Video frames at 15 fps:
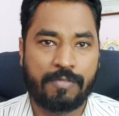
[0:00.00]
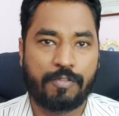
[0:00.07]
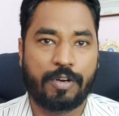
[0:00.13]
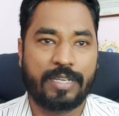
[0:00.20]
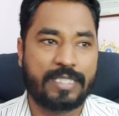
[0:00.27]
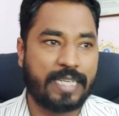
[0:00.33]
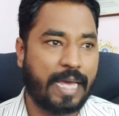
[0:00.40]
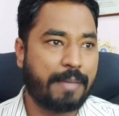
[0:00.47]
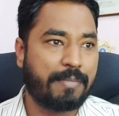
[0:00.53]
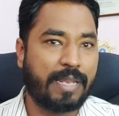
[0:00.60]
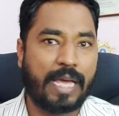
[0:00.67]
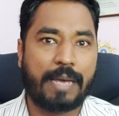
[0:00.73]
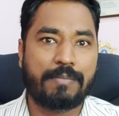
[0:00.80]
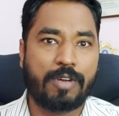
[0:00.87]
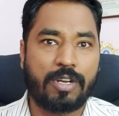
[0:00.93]
For example,
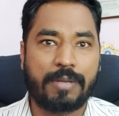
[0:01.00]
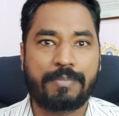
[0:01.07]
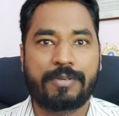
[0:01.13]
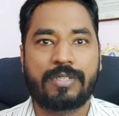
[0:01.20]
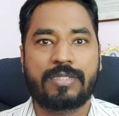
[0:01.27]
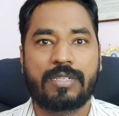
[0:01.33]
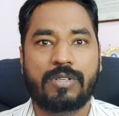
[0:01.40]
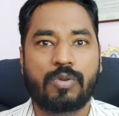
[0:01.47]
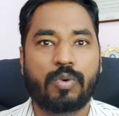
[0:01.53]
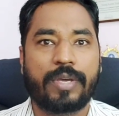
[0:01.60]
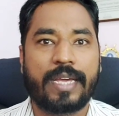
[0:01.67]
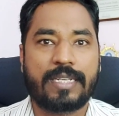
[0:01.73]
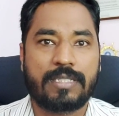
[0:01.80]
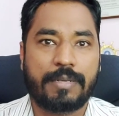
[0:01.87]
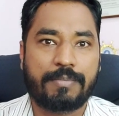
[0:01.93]
I'm not a person who
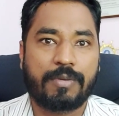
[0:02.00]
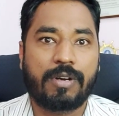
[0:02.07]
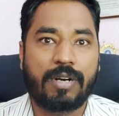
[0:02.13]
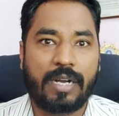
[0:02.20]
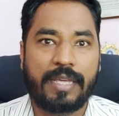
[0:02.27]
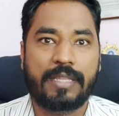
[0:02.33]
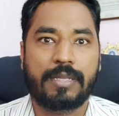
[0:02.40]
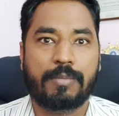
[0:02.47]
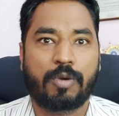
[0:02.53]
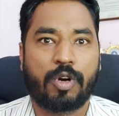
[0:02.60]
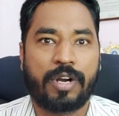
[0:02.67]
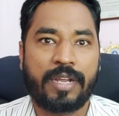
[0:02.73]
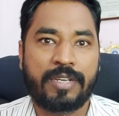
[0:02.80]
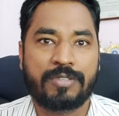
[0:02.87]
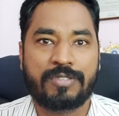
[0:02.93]
gets up early in the
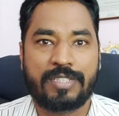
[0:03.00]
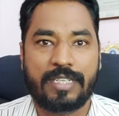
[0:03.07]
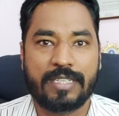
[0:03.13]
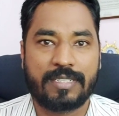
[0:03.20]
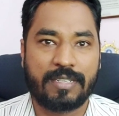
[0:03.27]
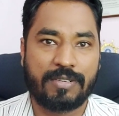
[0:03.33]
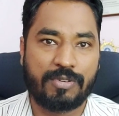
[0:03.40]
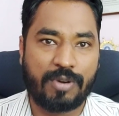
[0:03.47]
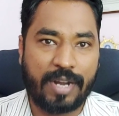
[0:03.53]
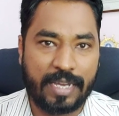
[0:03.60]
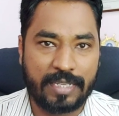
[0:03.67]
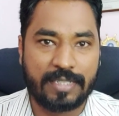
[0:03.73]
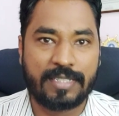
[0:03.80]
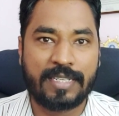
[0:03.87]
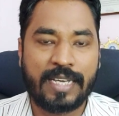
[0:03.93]
morning to see a
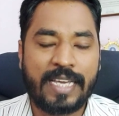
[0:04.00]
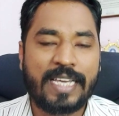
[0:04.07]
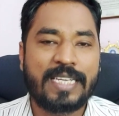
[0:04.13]
sunrise.